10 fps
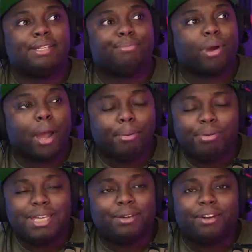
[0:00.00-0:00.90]
is
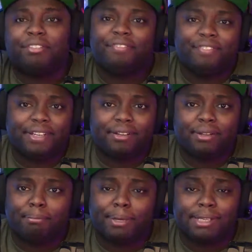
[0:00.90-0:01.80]
probably going to
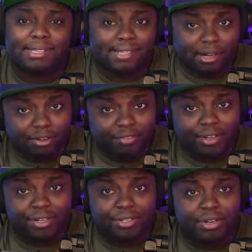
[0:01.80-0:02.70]
feel a bit
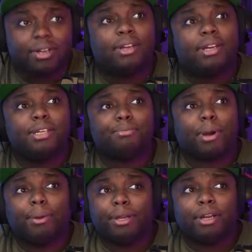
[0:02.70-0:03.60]
selfish. He's
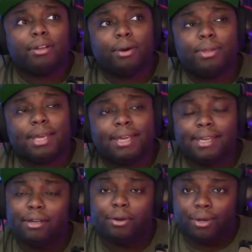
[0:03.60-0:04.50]
probably going to know that
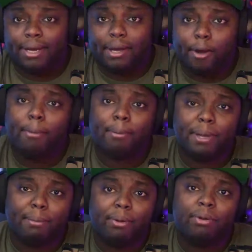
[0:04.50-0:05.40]
he could help
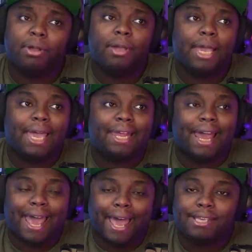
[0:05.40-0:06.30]
people
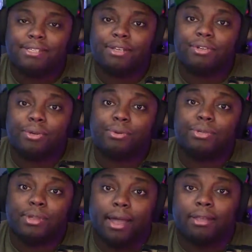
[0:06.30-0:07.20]
and has to
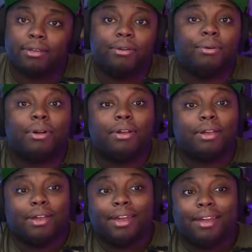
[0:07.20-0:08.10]
choose not to.
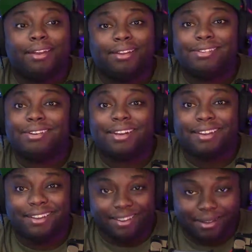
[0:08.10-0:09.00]
And it's going
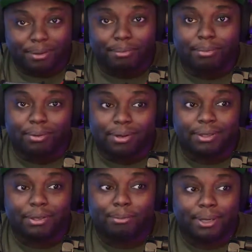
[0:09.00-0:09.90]
to kill him a
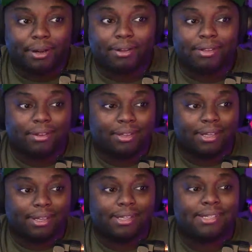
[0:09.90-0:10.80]
little bit on
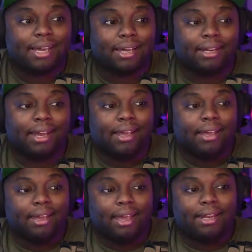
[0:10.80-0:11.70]
the inside.
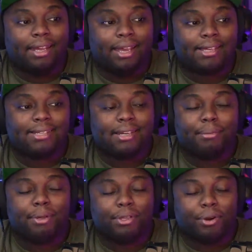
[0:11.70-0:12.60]
And he has to
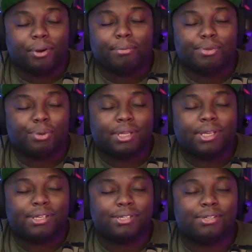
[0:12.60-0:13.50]
come to terms with
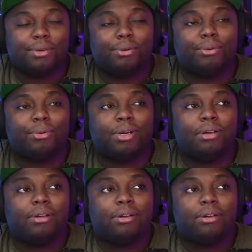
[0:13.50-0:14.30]
his new